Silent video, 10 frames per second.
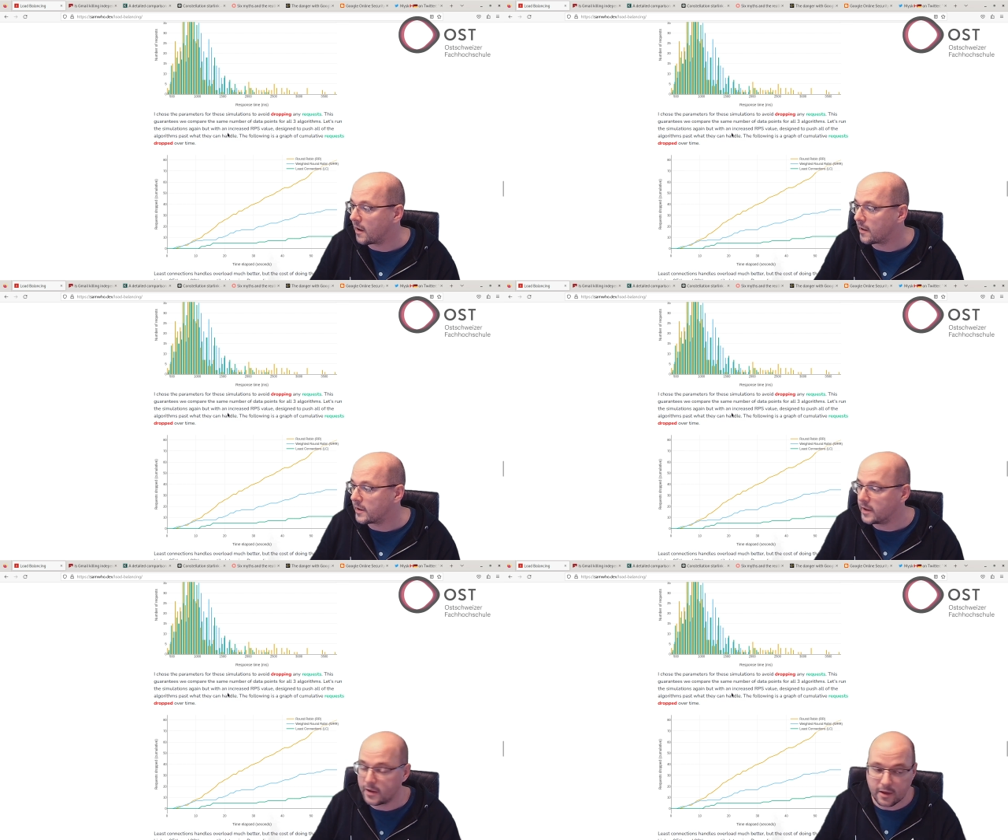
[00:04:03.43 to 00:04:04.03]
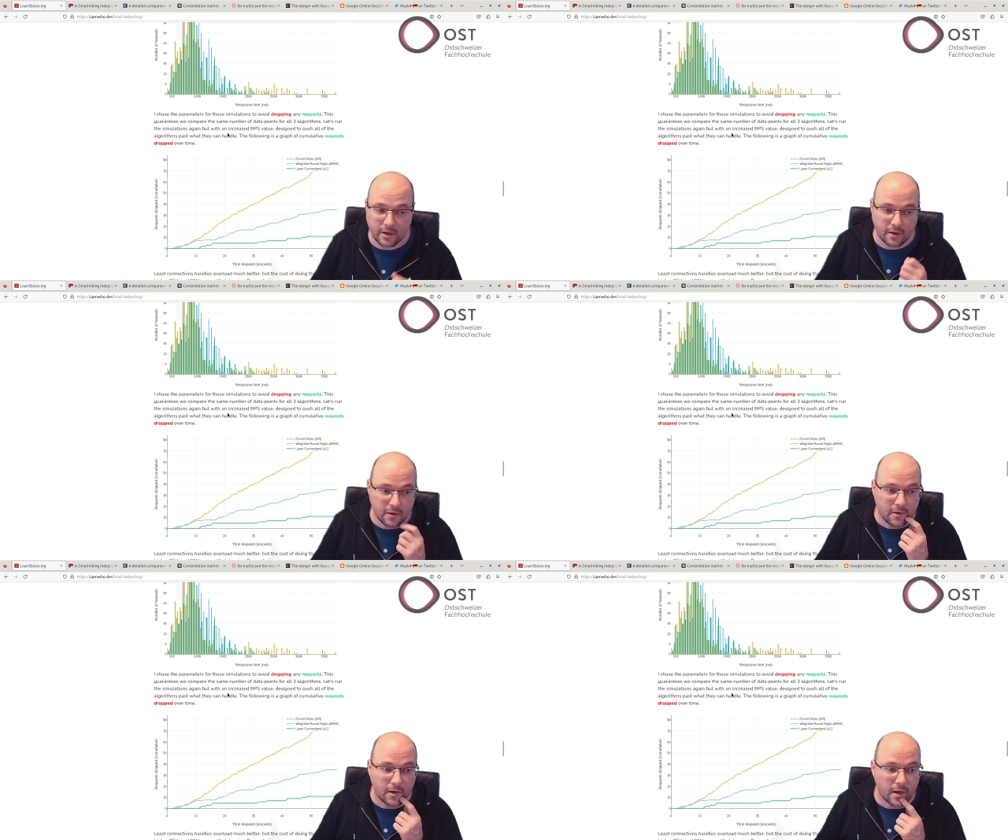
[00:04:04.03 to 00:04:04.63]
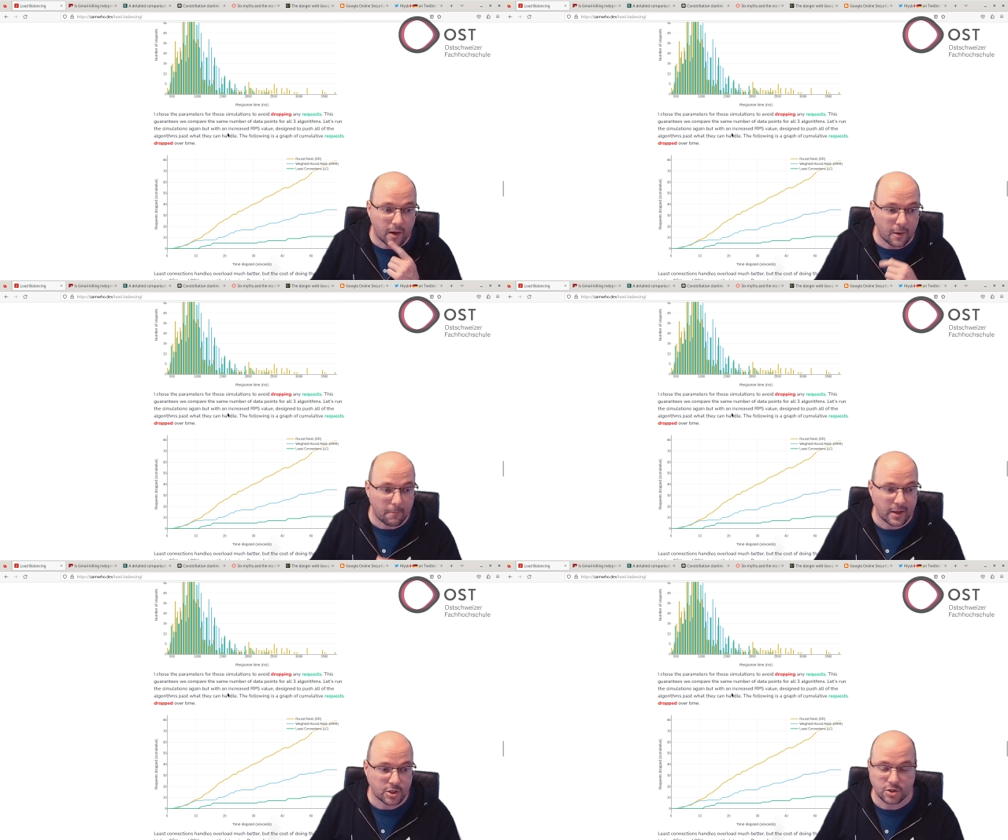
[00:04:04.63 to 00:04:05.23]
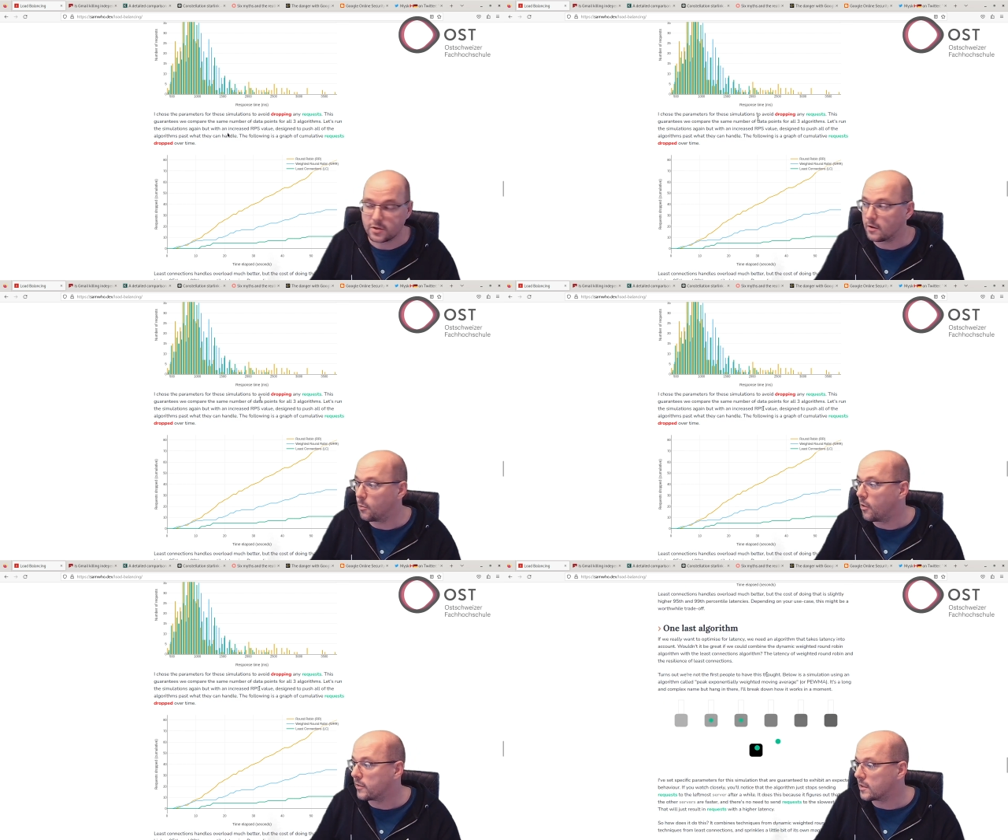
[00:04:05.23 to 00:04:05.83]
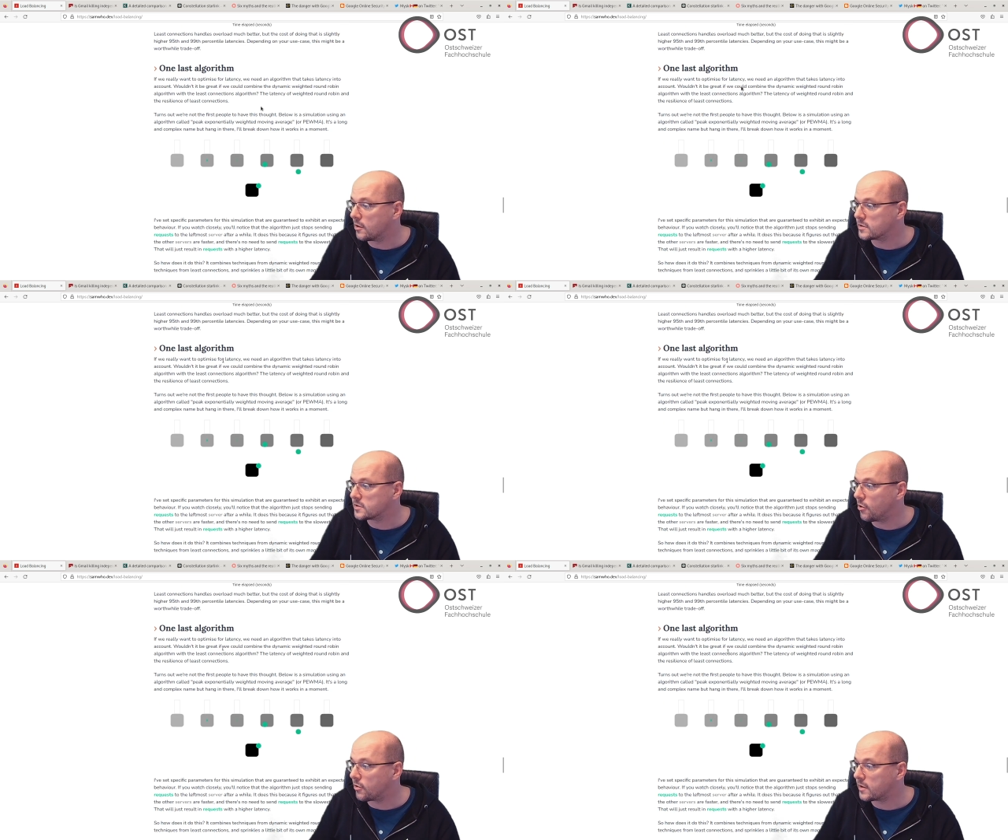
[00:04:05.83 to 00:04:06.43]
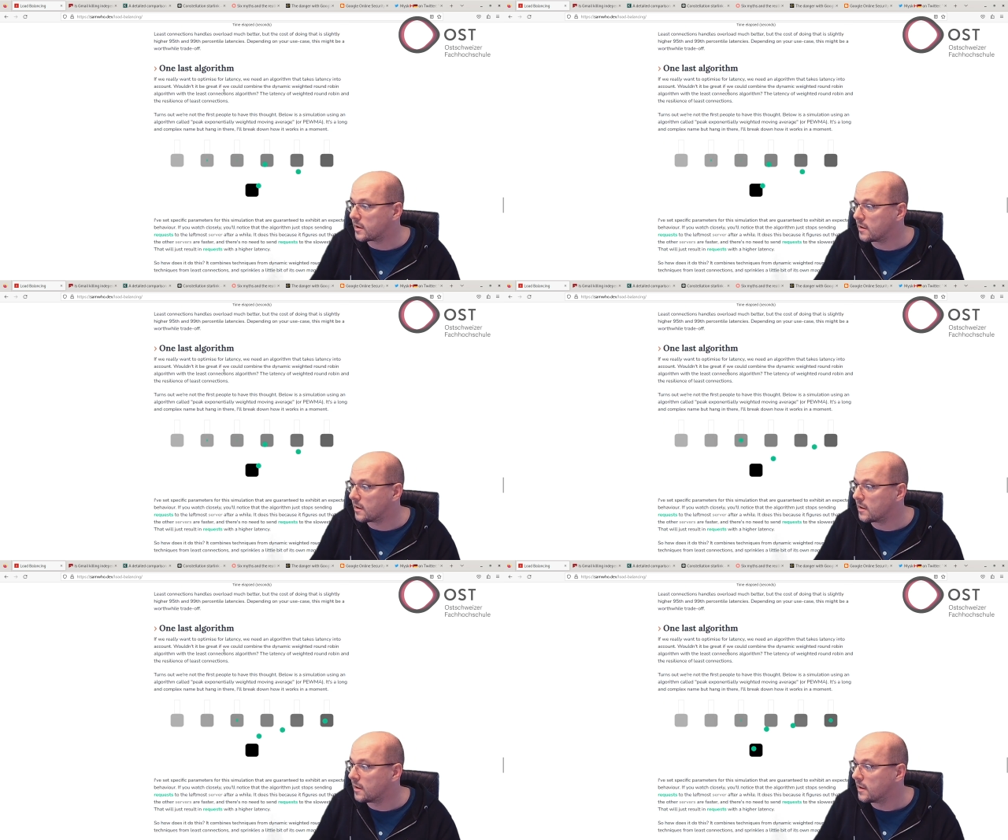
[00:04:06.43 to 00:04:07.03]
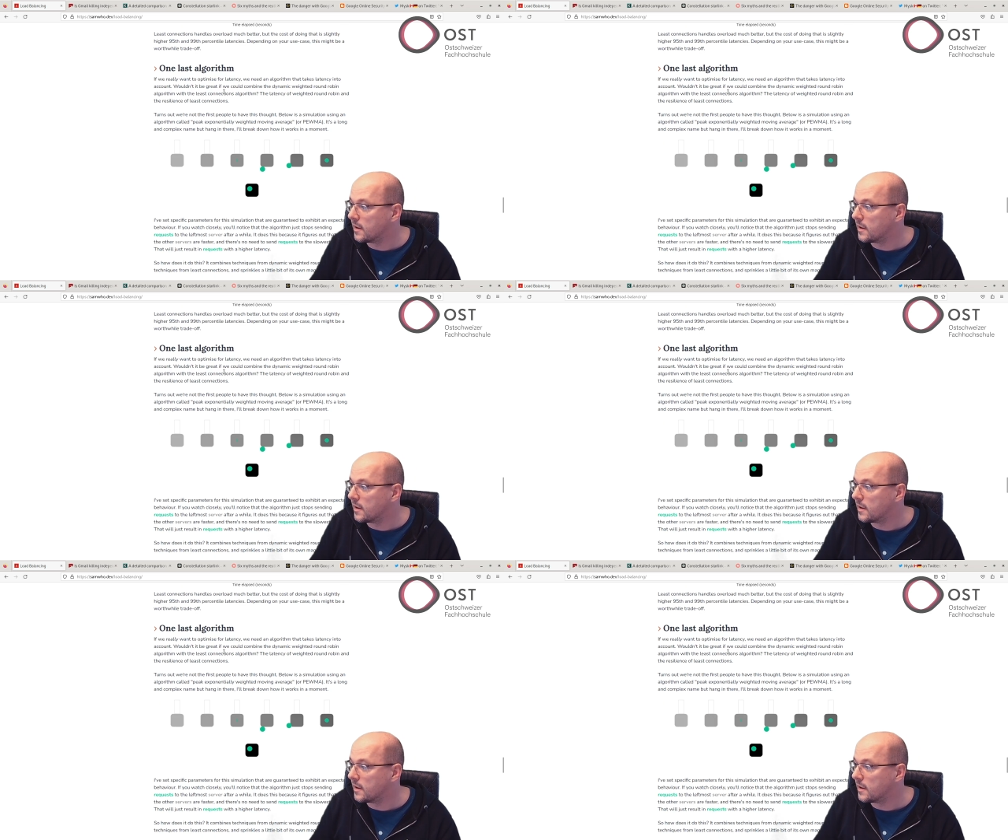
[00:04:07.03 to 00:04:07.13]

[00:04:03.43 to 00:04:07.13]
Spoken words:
he mentioned one last article,